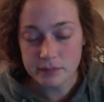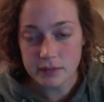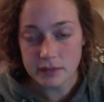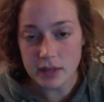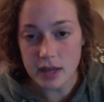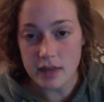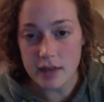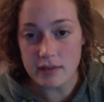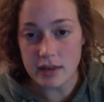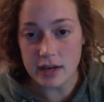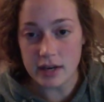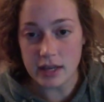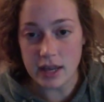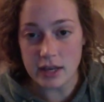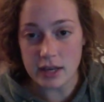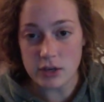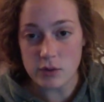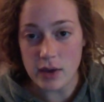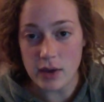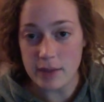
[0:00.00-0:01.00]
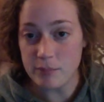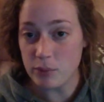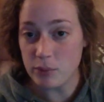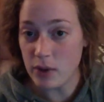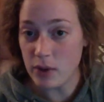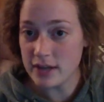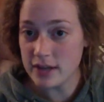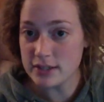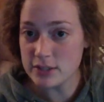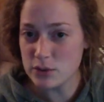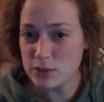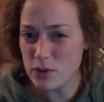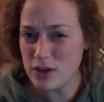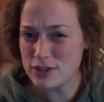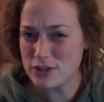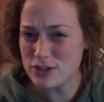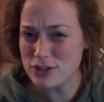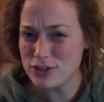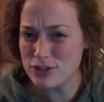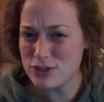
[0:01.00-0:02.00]
And then again, you had practice
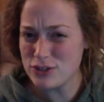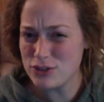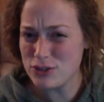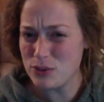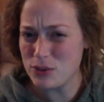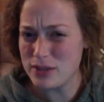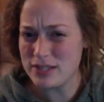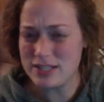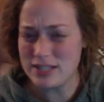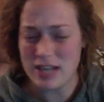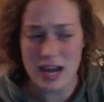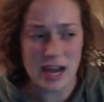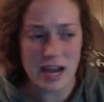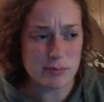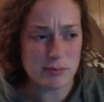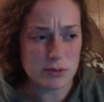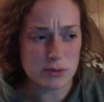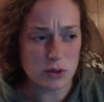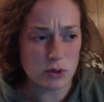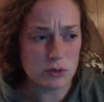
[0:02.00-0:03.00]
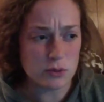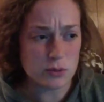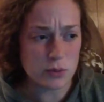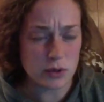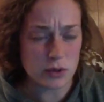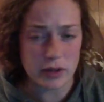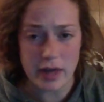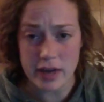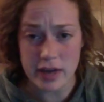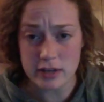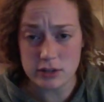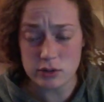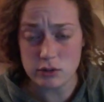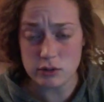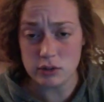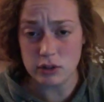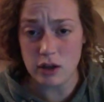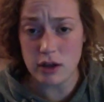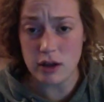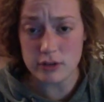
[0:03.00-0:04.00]
questions doing time zones with latitude
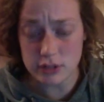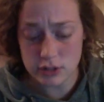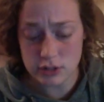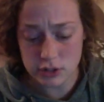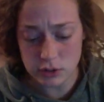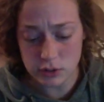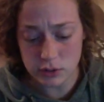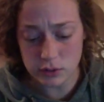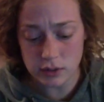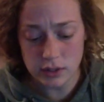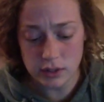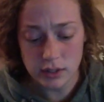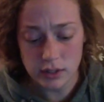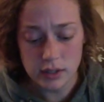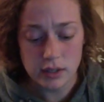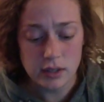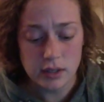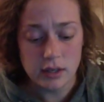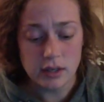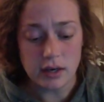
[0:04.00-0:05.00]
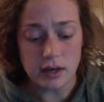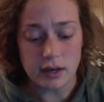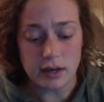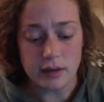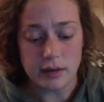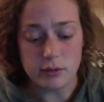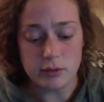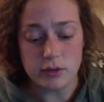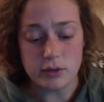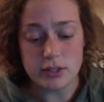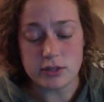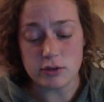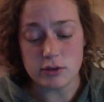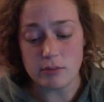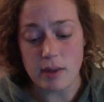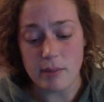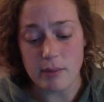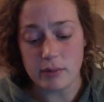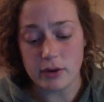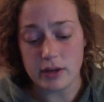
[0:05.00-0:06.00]
and longitude. You need to
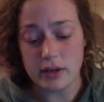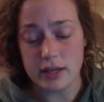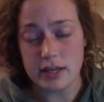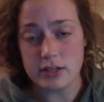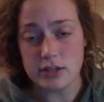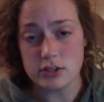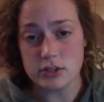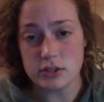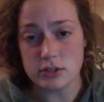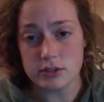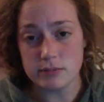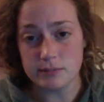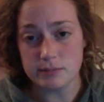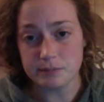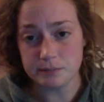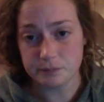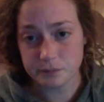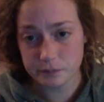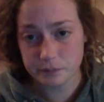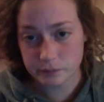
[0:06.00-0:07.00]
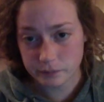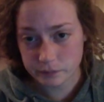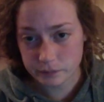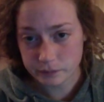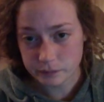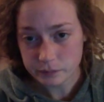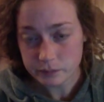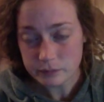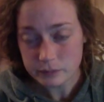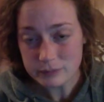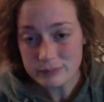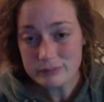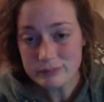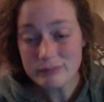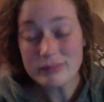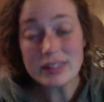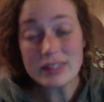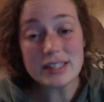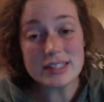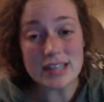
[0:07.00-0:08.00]
remember each
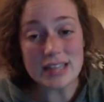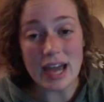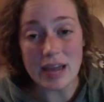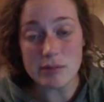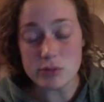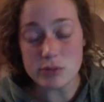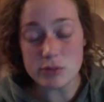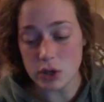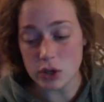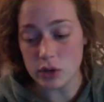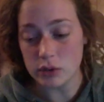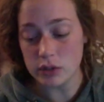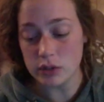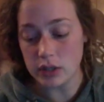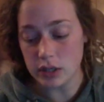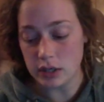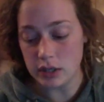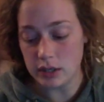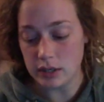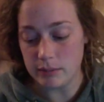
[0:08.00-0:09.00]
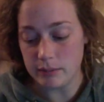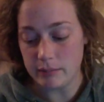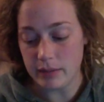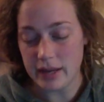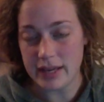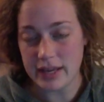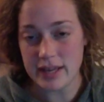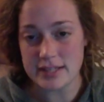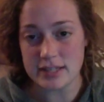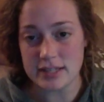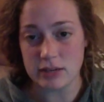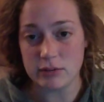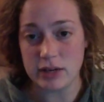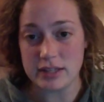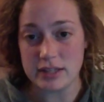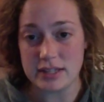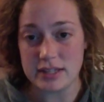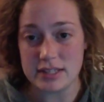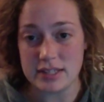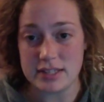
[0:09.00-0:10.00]
time zone. I guess I'll
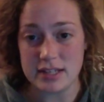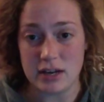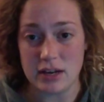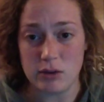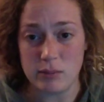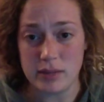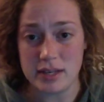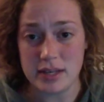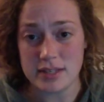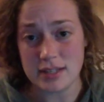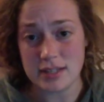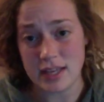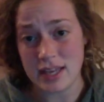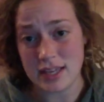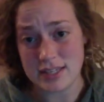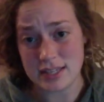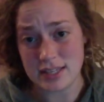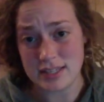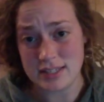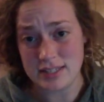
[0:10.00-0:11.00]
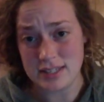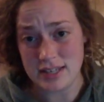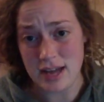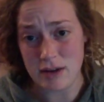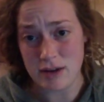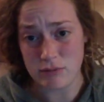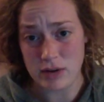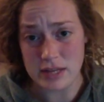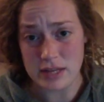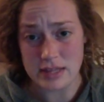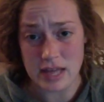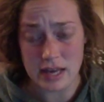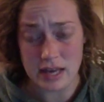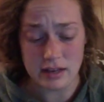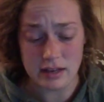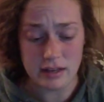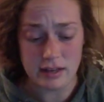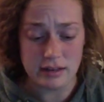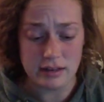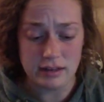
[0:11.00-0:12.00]
write this down because I guess I did not write that
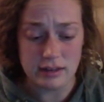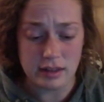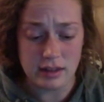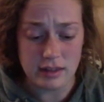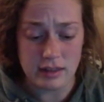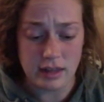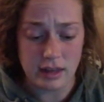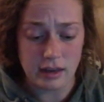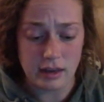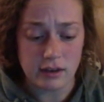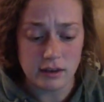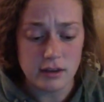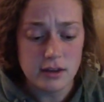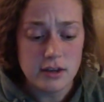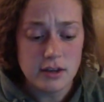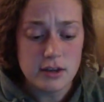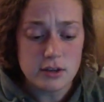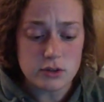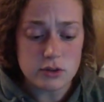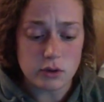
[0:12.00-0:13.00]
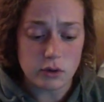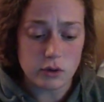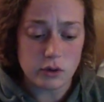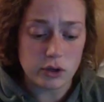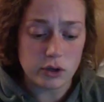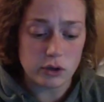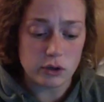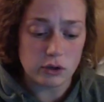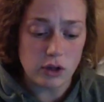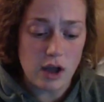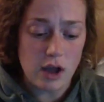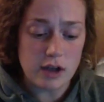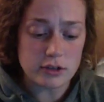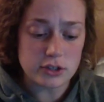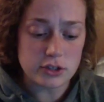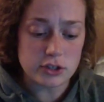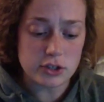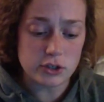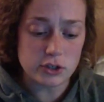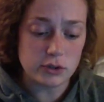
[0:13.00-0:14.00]
in the thing. So your
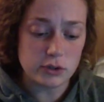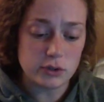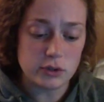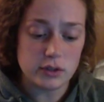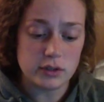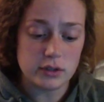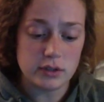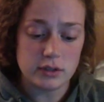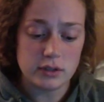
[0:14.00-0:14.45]
longitude